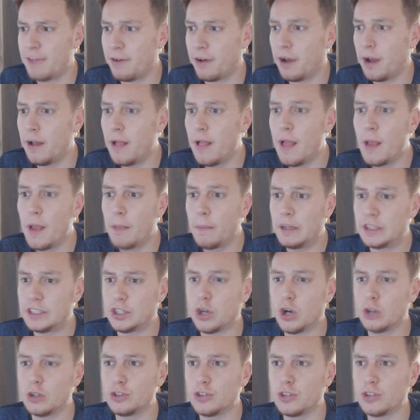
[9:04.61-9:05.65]
forever, but his
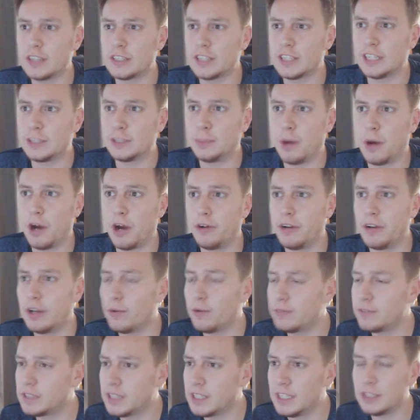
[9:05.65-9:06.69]
contract's expiring.
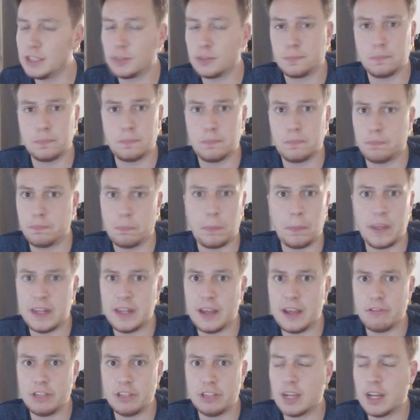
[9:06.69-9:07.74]
Obviously, he's been
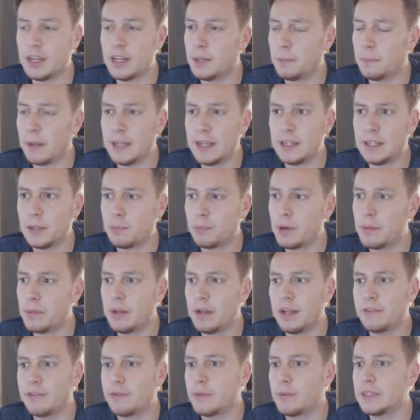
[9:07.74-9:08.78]
there and done it, played in the
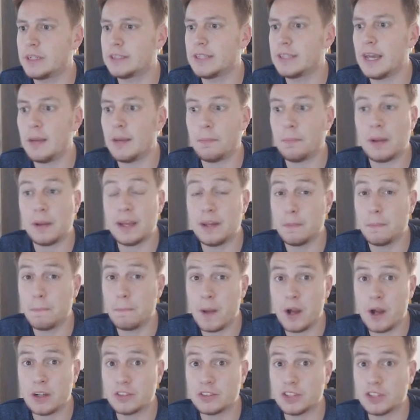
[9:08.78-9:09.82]
Premier League for West Ham, played at
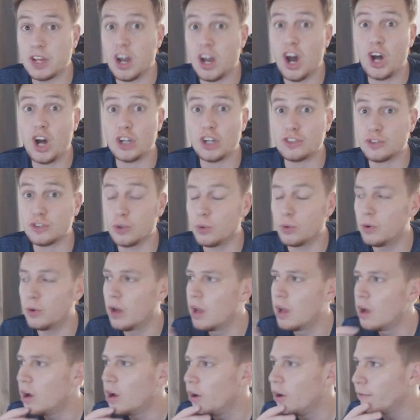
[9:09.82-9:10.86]
Barca, Arsenal,
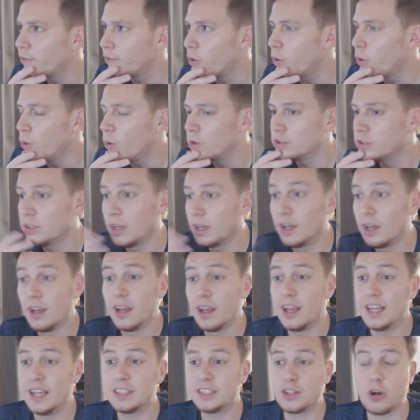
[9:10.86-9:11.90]
of course.
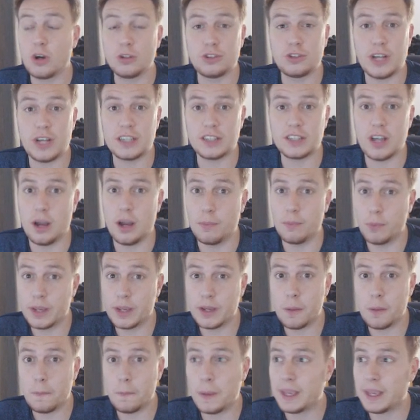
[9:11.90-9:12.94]
His contract's up. We
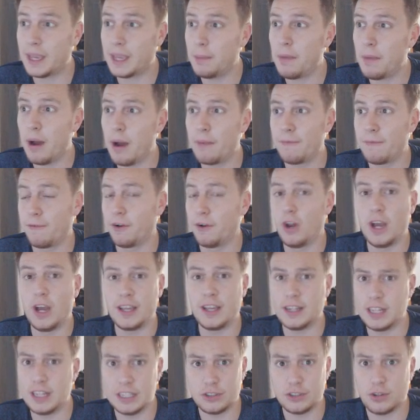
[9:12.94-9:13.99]
could pick him up for
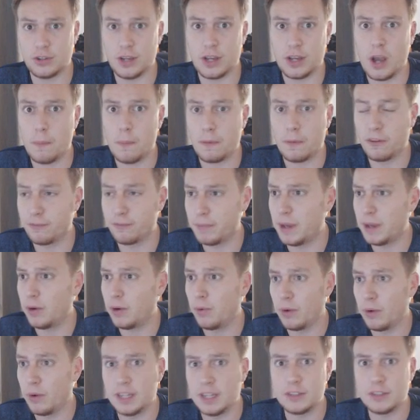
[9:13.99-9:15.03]
like literally a couple of
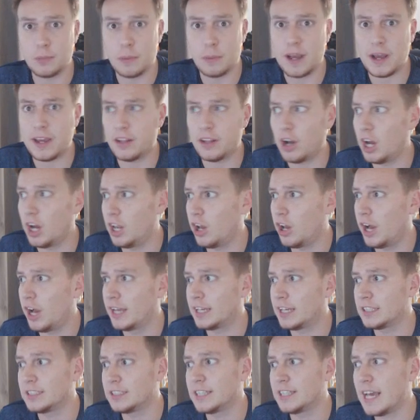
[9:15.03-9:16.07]
mil, and he's a player that I
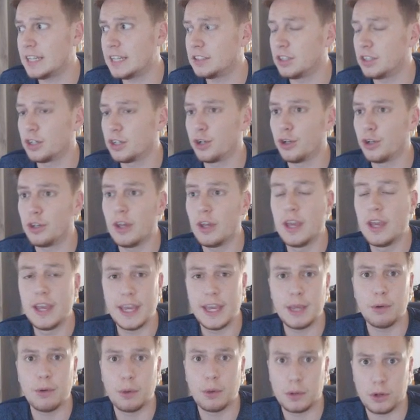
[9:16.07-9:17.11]
like. His stats are good.
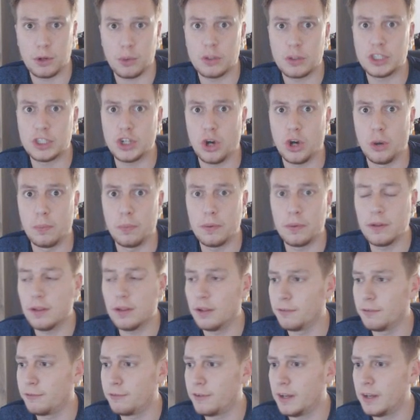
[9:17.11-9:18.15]
He would do a job
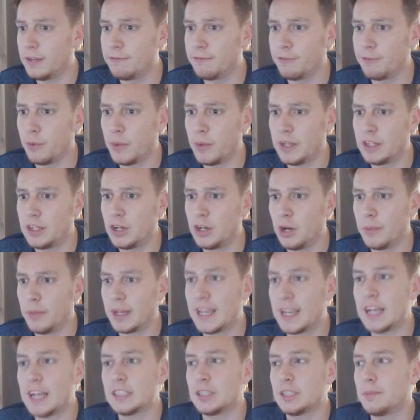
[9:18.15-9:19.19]
and fill in for
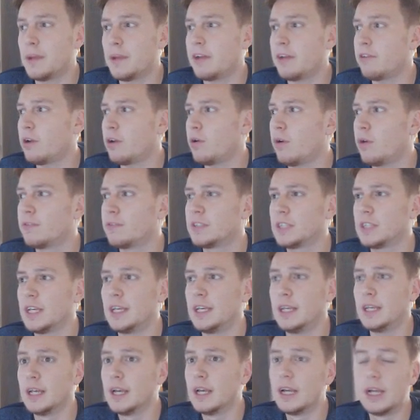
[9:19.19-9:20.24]
Wanyama. Casemiro,
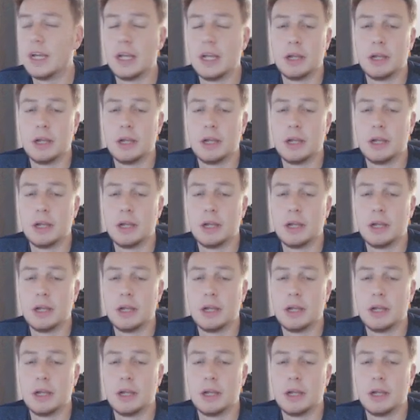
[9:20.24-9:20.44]
obviously,